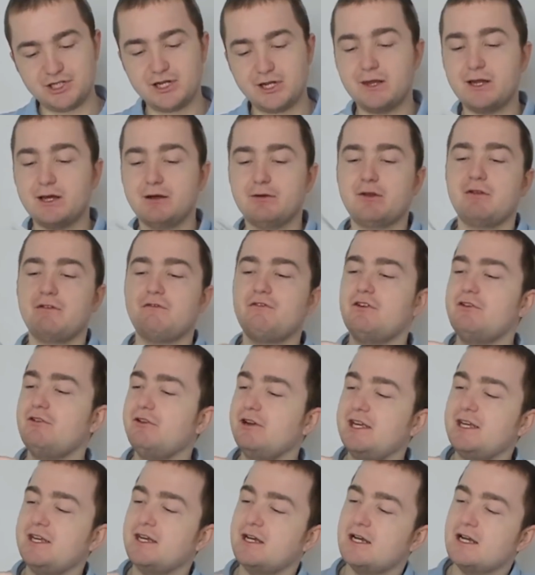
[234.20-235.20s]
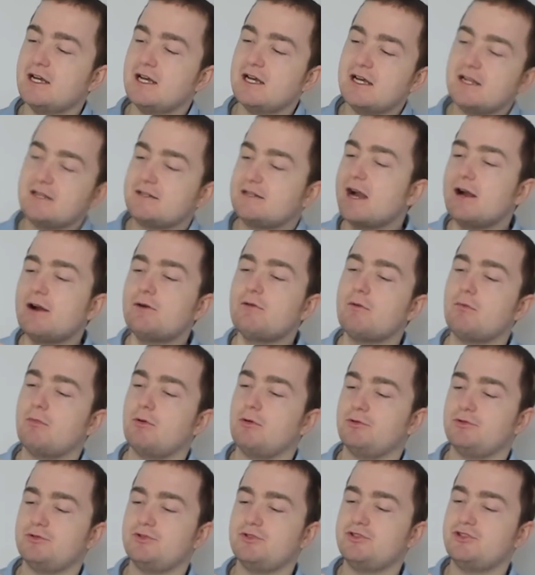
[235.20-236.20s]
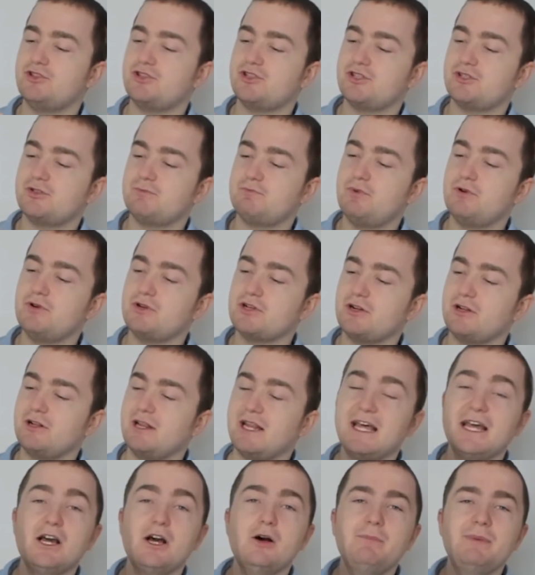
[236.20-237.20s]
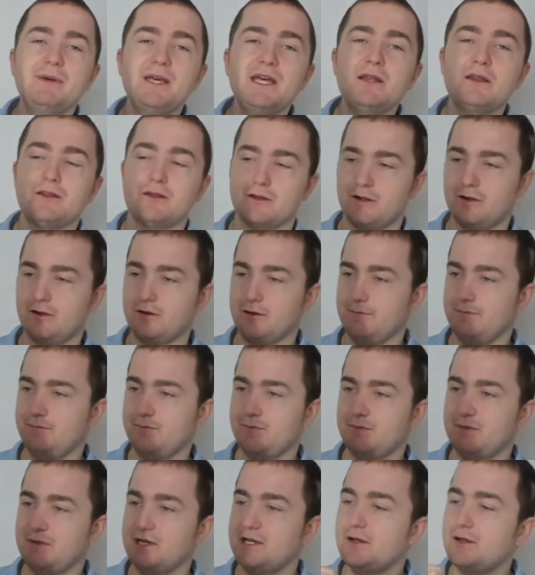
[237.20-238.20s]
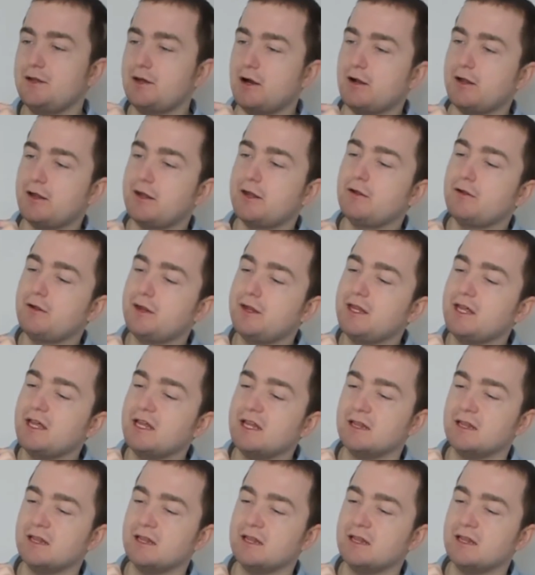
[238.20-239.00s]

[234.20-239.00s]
sounds very terrible to just put on Lego pieces, because they are so thin.